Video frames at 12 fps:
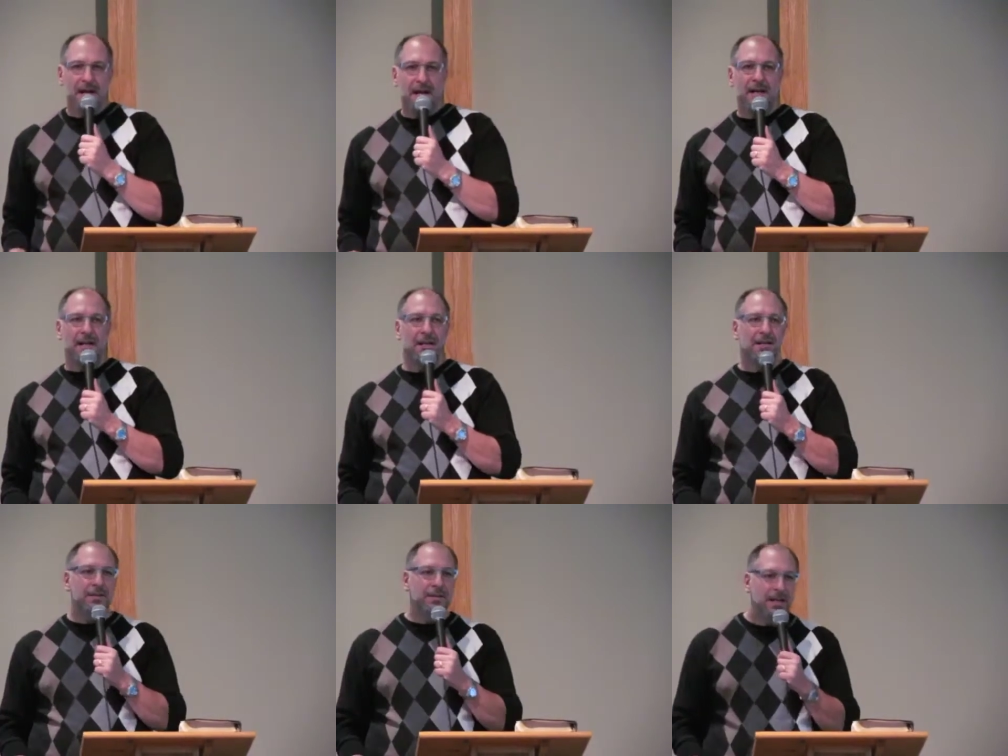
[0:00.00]

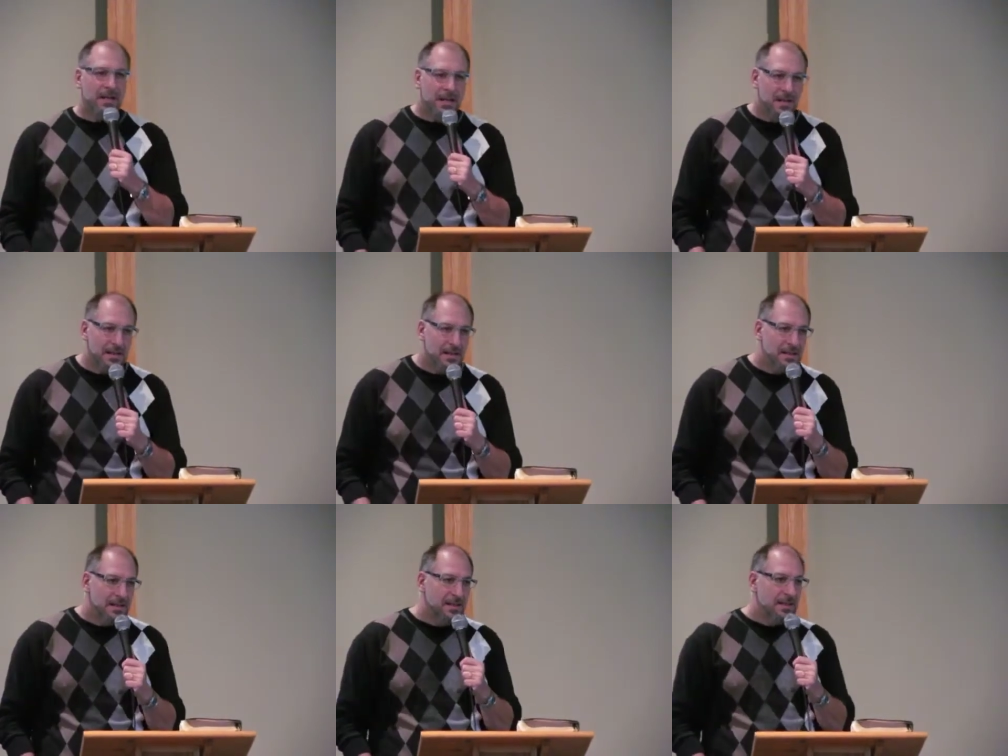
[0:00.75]
Hallelujah.
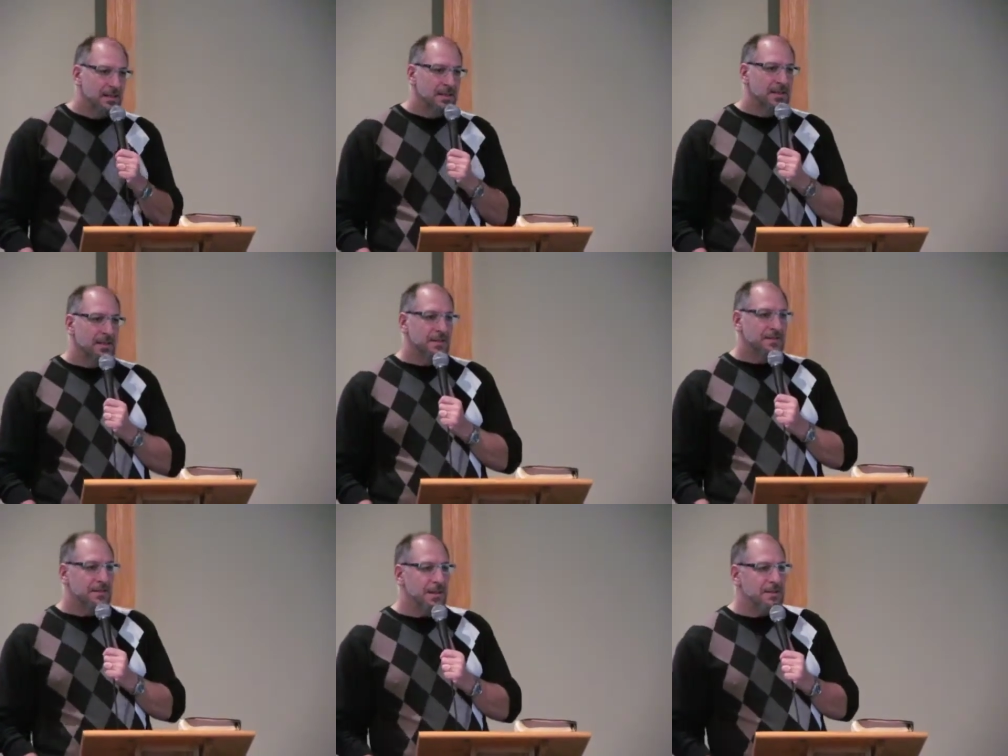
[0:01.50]

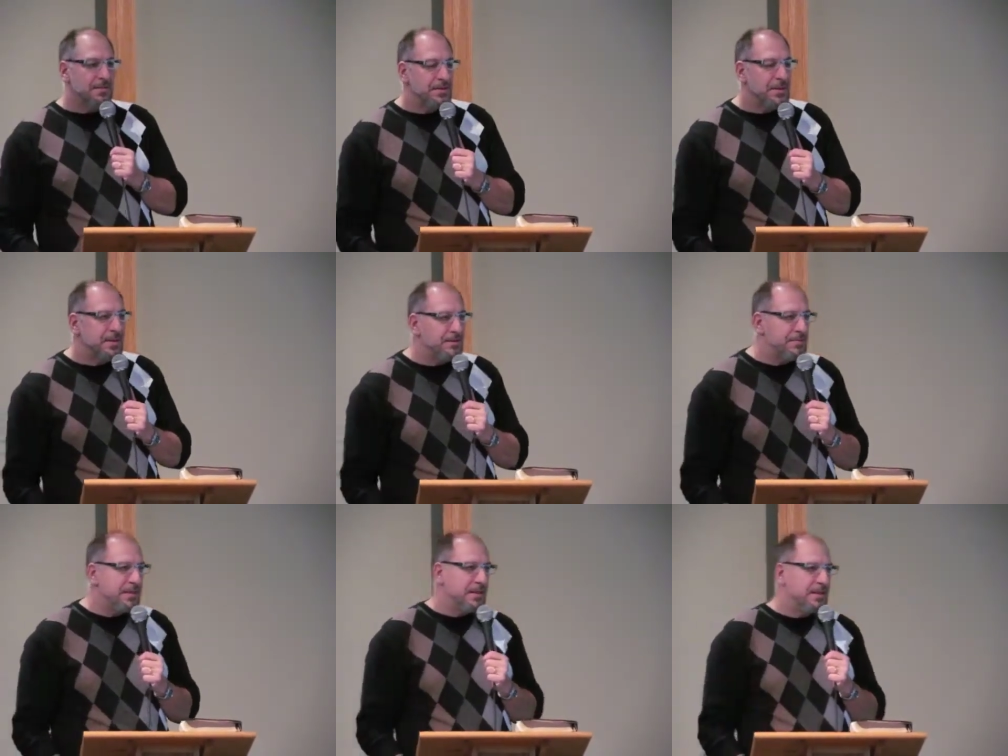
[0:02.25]
Father,
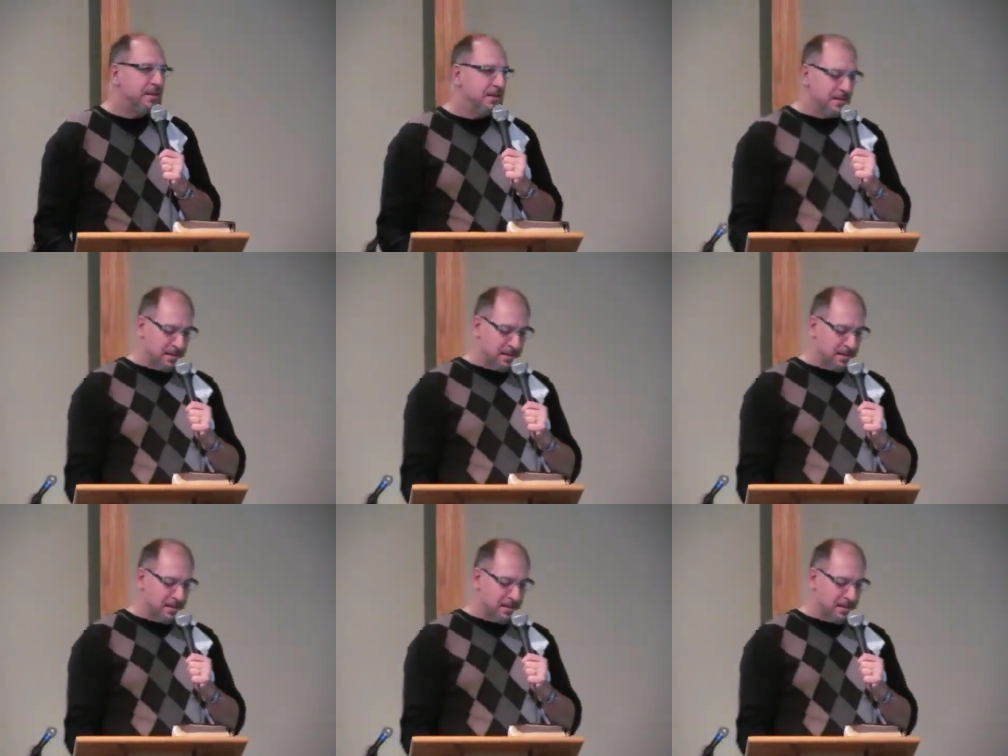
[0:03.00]
forgive me